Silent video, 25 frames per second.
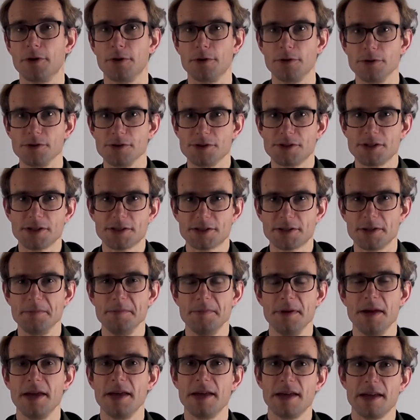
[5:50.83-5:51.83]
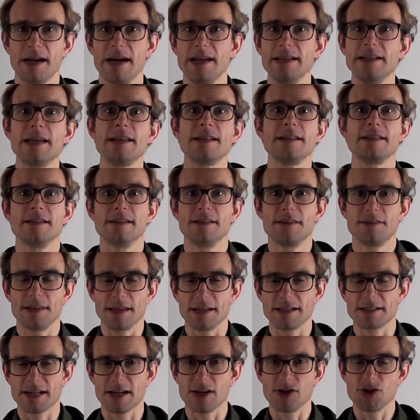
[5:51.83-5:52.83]
whole system, and then
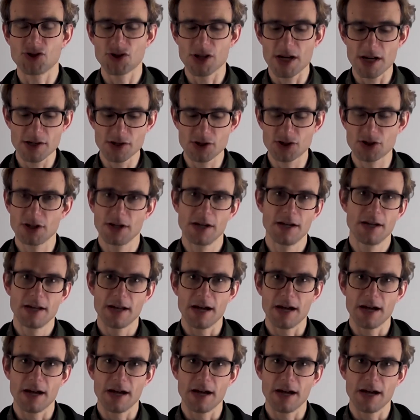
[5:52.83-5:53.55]
things can change.